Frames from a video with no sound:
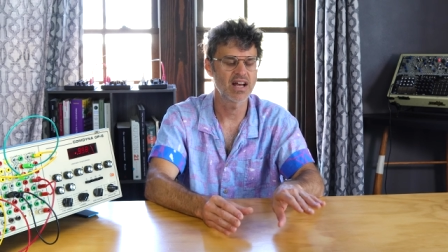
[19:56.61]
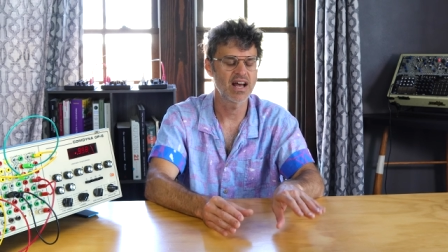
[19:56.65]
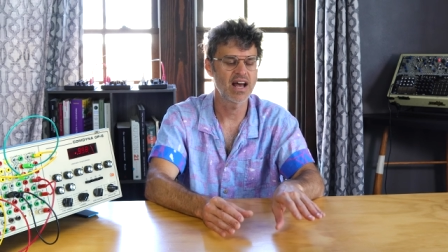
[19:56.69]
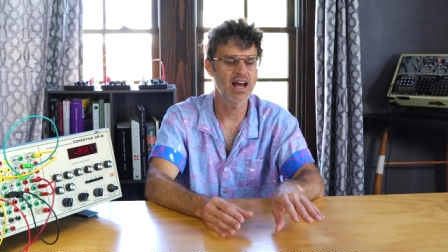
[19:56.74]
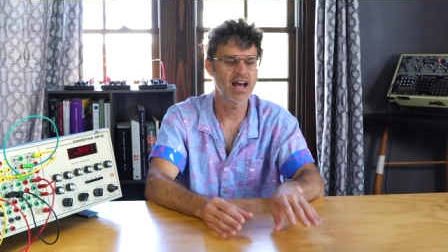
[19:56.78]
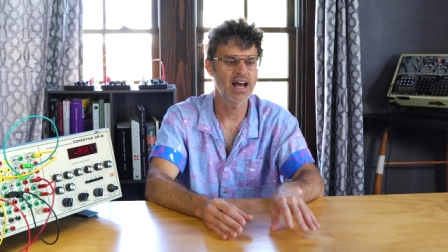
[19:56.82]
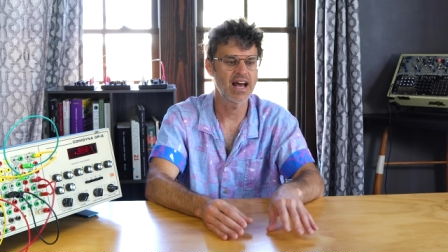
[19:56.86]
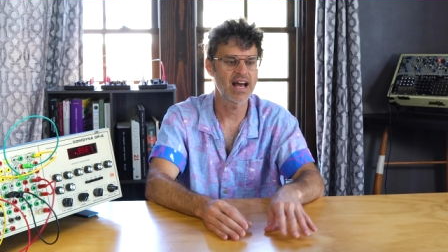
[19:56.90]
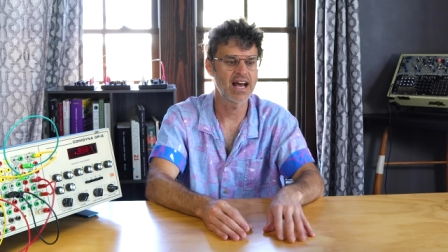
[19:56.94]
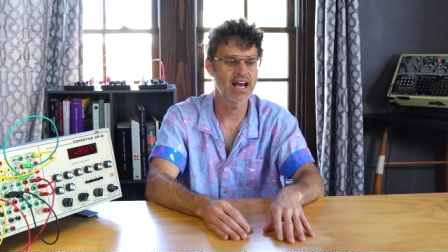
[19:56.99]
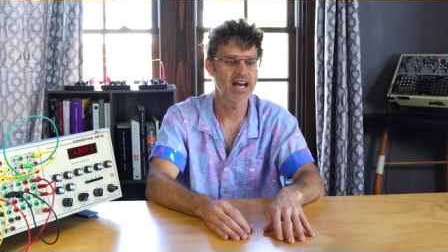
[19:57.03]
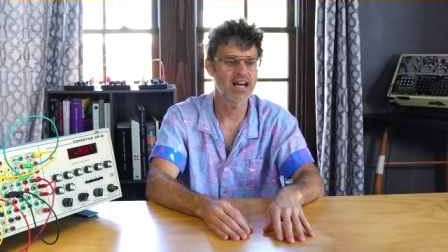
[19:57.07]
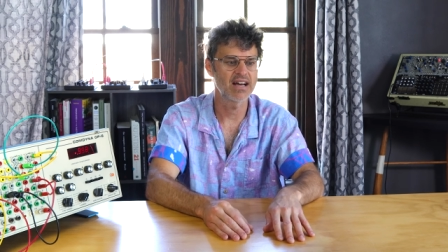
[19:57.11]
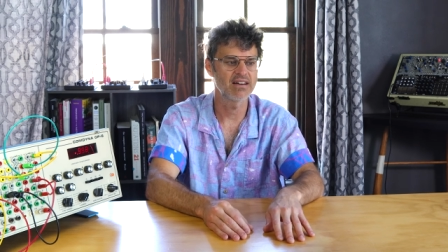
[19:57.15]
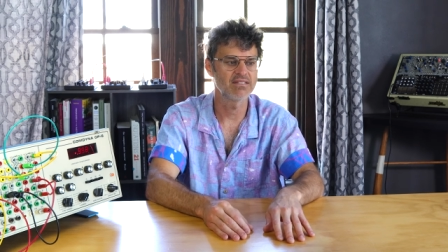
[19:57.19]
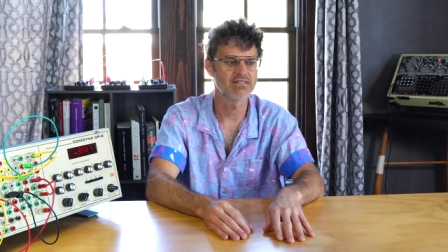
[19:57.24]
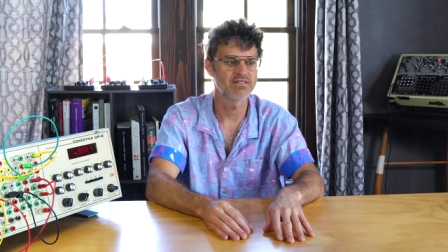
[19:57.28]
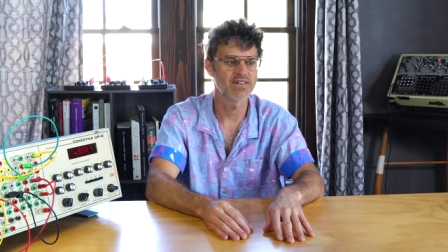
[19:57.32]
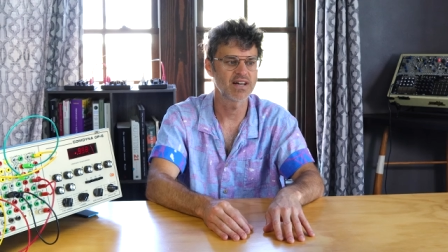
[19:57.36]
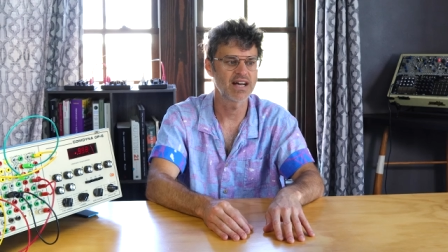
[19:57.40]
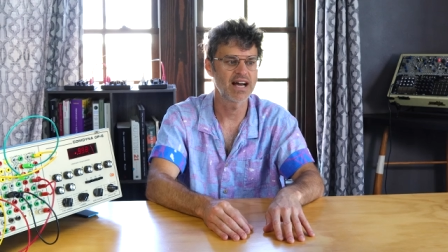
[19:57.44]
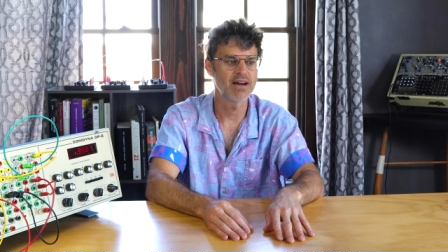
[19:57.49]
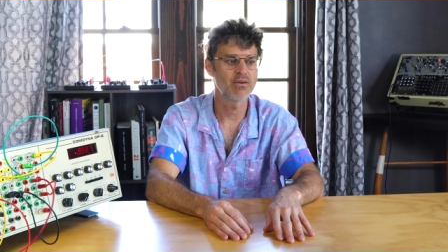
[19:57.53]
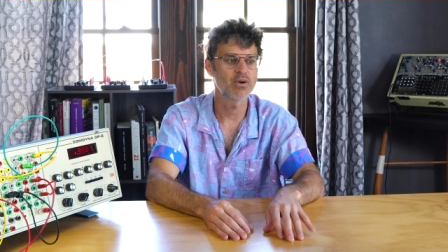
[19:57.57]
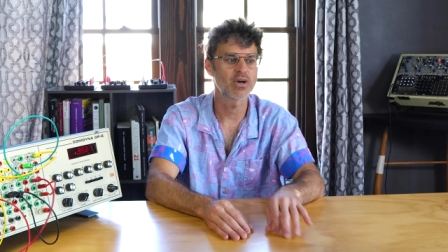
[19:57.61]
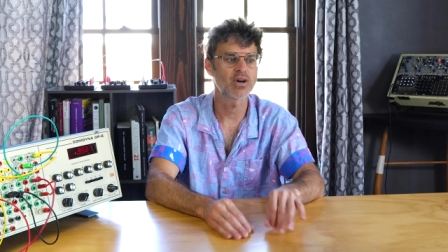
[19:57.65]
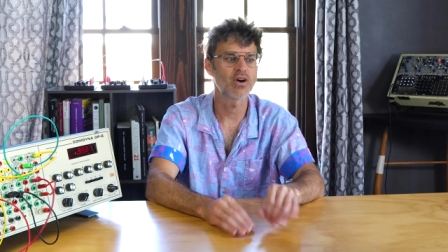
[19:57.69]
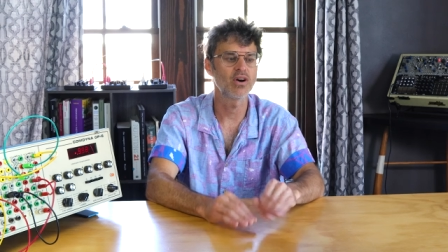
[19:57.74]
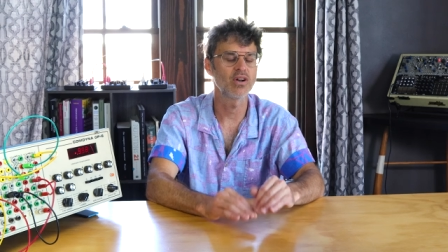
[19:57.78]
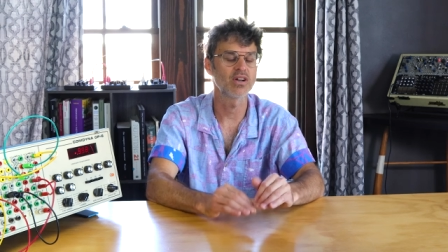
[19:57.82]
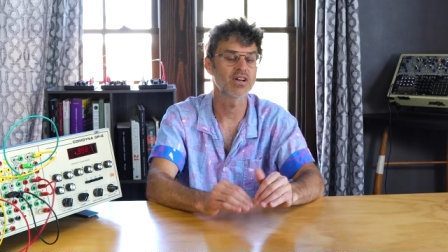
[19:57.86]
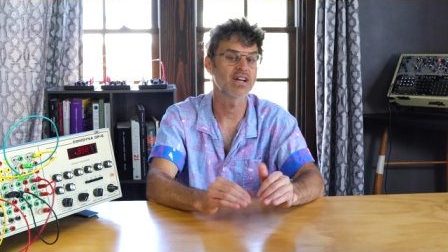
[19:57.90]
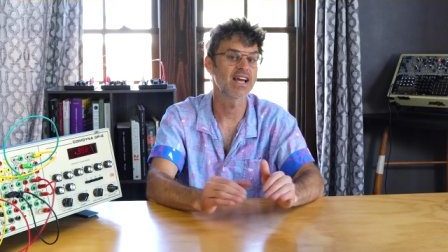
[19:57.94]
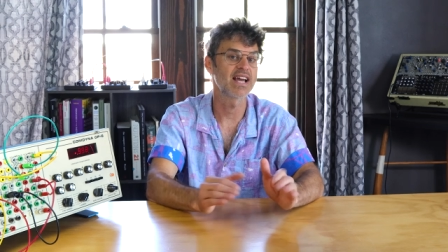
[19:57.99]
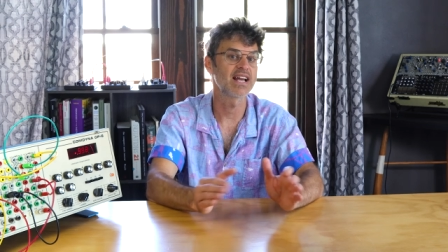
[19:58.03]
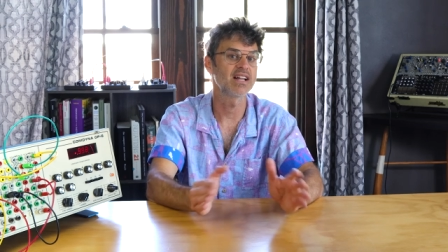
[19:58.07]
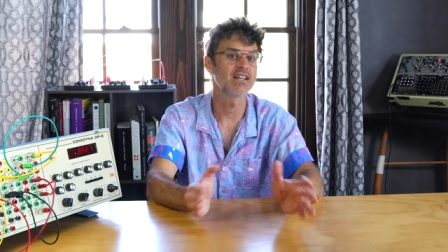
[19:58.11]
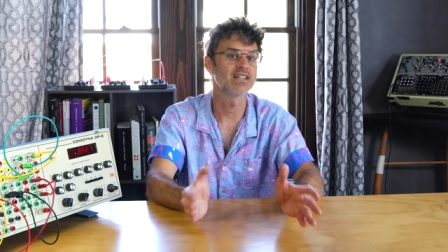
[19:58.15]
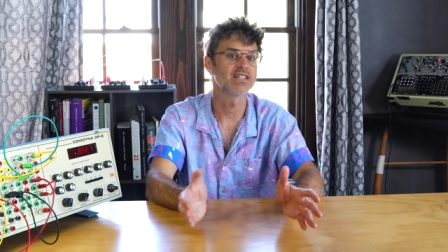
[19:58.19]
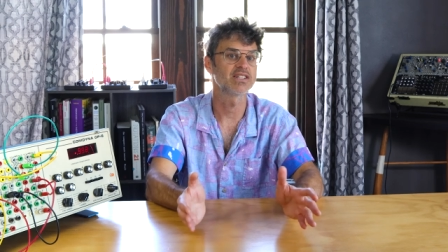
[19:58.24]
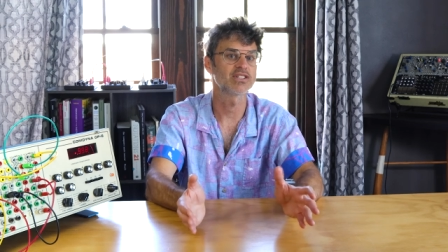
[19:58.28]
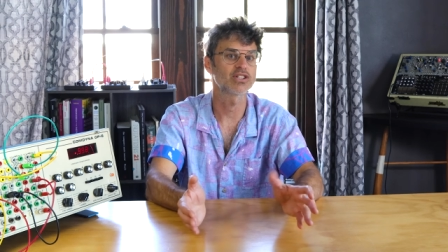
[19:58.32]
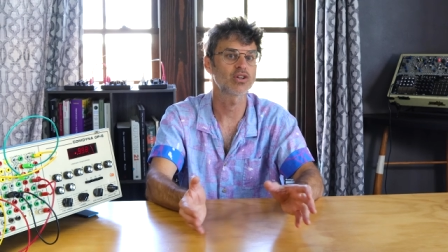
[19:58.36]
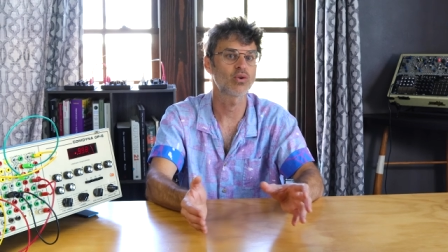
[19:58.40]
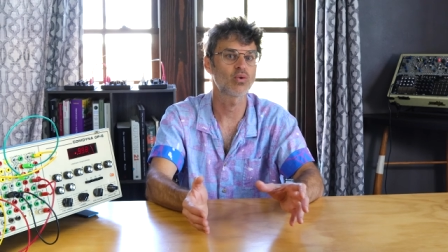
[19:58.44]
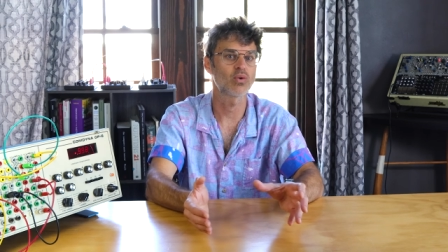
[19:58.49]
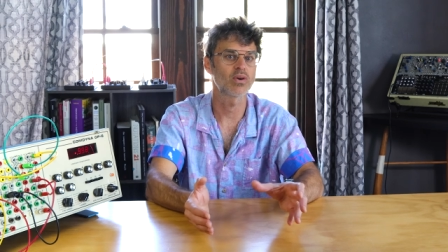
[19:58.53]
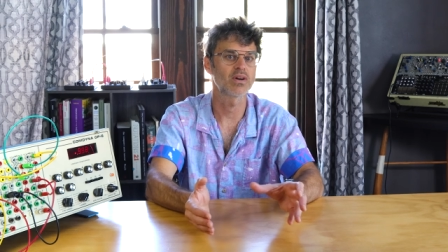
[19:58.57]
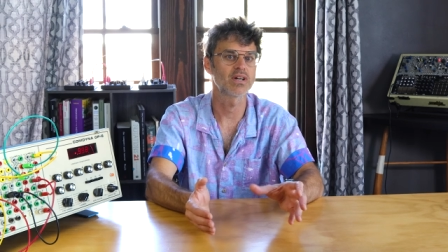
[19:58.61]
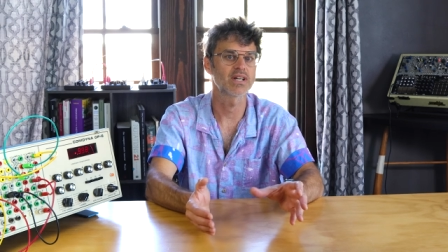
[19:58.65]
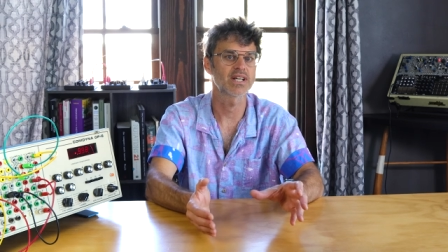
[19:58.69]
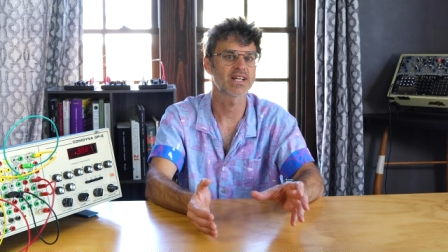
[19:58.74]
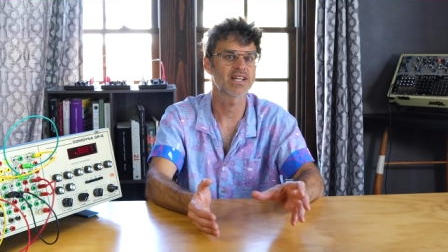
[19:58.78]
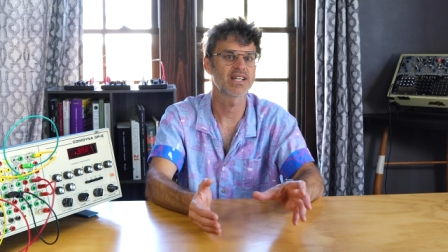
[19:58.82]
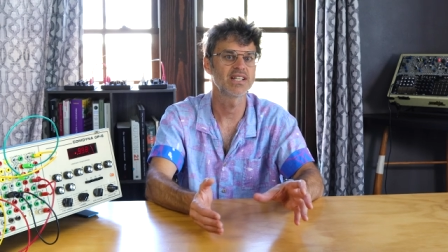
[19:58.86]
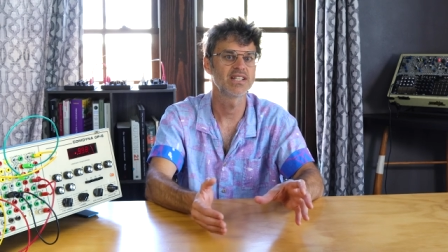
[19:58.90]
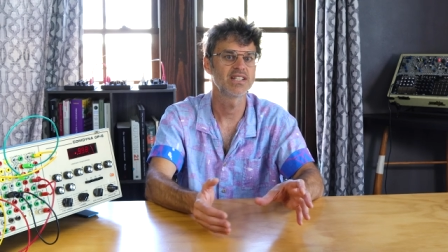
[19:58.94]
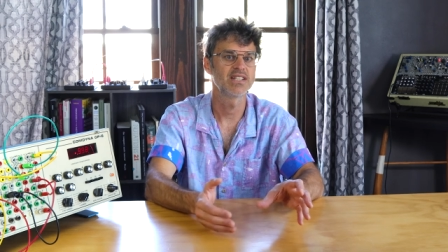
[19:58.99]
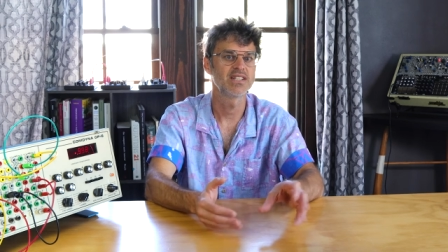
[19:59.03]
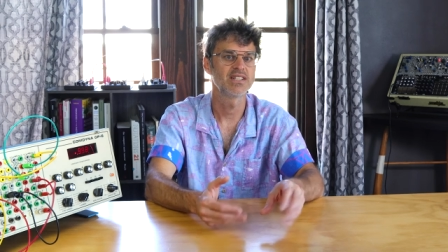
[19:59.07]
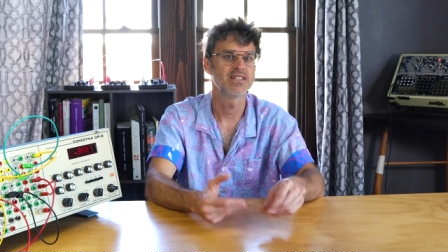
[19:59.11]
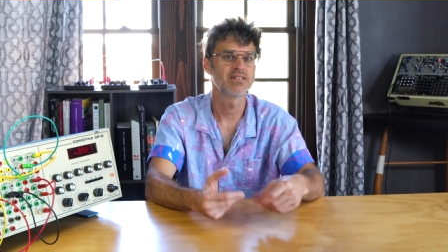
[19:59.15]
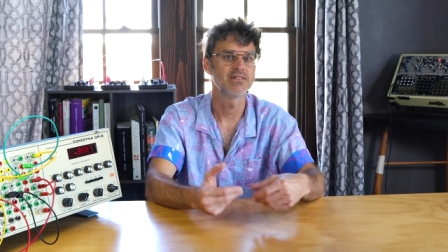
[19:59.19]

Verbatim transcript: have, I would call it aleatoric,